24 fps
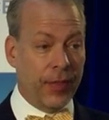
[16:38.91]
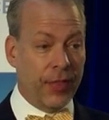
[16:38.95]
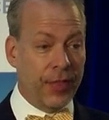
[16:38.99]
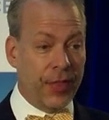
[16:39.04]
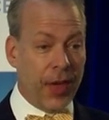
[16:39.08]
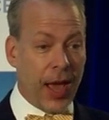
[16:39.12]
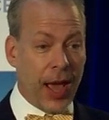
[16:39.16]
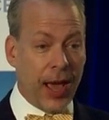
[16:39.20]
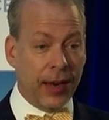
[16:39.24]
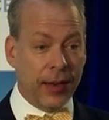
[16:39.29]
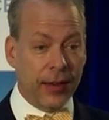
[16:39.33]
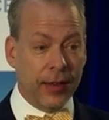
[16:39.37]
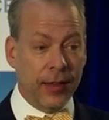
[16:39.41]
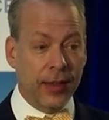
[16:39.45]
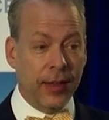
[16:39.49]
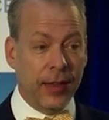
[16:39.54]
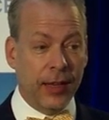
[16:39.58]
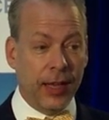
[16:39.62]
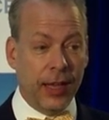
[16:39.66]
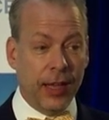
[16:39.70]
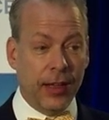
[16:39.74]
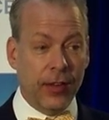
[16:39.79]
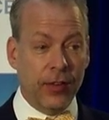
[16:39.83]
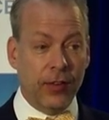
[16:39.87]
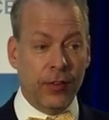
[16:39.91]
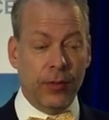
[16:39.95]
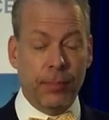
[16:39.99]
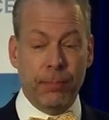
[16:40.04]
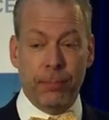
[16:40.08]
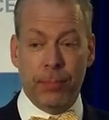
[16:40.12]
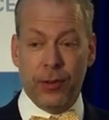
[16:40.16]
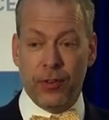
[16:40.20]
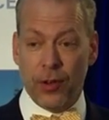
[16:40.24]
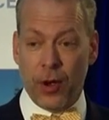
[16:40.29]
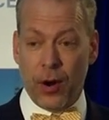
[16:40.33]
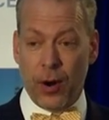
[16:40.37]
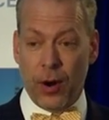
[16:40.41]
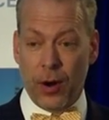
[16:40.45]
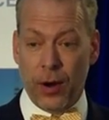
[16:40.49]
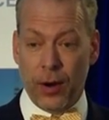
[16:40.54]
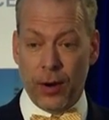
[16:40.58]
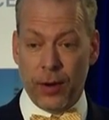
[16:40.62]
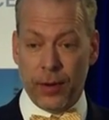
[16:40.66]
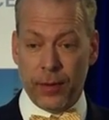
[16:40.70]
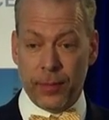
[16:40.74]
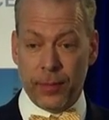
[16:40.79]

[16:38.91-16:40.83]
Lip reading: That is bizarre.